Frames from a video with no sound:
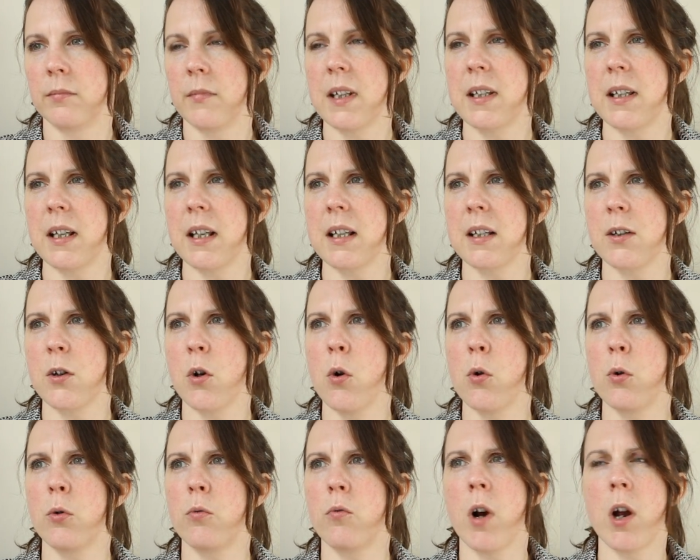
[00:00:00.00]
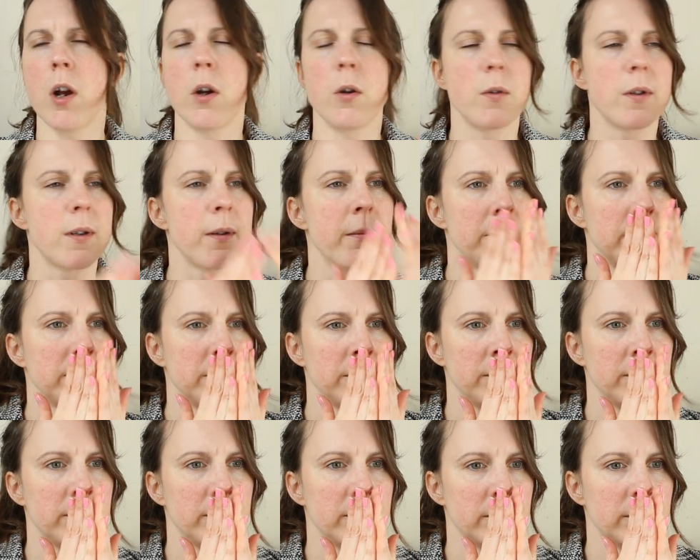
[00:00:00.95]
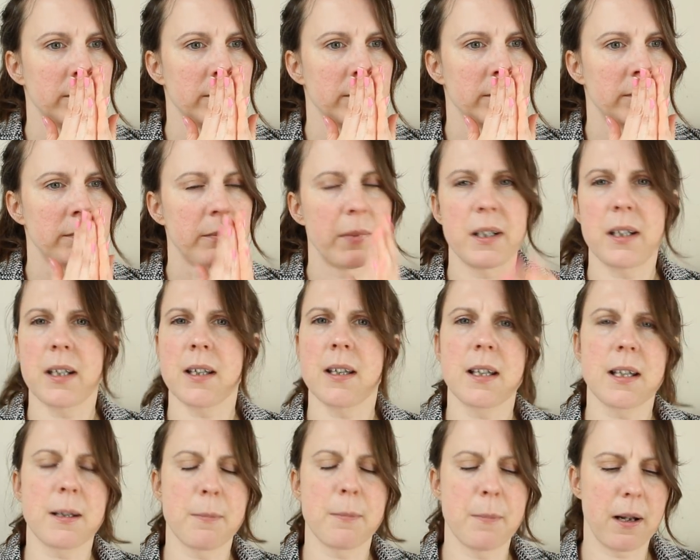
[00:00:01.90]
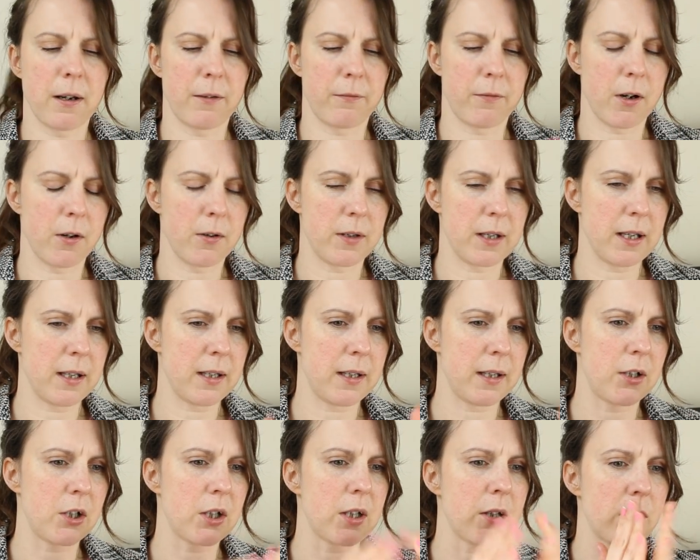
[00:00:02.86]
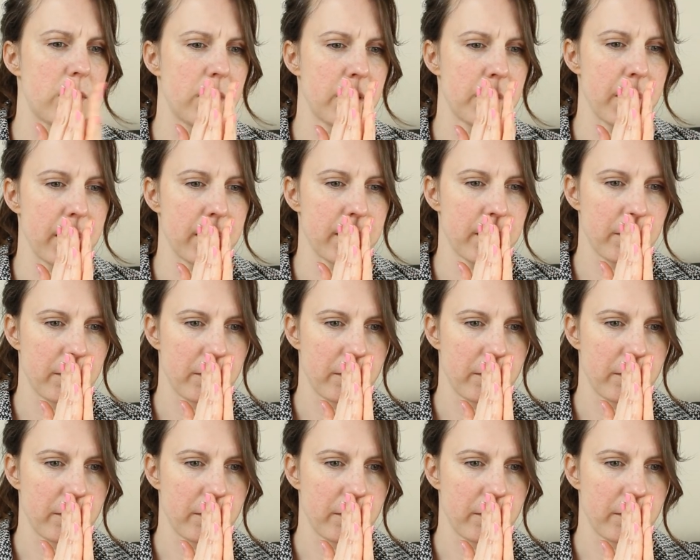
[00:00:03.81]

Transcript: It's called rose, but it doesn't smell of roses. It just sort of smells